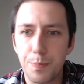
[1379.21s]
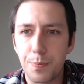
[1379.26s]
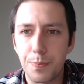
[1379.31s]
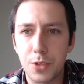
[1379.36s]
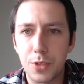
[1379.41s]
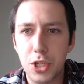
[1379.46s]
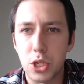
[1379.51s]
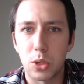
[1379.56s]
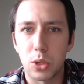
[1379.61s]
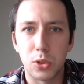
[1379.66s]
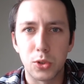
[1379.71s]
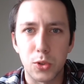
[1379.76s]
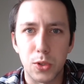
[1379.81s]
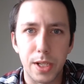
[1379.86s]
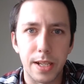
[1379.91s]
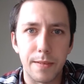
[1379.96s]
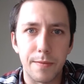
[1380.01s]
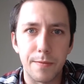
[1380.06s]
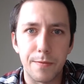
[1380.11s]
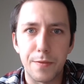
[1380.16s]

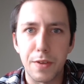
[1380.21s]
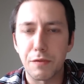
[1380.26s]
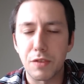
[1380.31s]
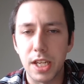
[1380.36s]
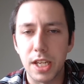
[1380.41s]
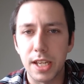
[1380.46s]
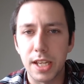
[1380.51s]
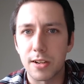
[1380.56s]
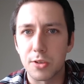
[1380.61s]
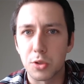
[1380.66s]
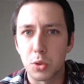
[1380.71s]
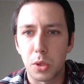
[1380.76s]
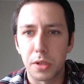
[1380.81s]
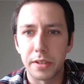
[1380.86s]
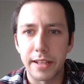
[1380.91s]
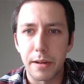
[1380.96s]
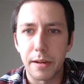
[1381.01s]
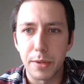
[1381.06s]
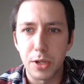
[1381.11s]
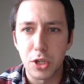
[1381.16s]
children 15 years old
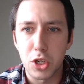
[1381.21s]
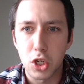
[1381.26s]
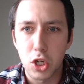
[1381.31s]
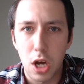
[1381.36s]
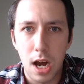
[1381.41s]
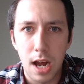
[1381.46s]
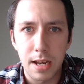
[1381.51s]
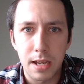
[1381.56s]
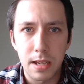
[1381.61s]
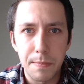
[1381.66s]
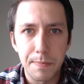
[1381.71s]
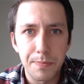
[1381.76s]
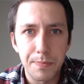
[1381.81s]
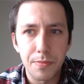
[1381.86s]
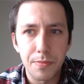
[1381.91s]
that have been shot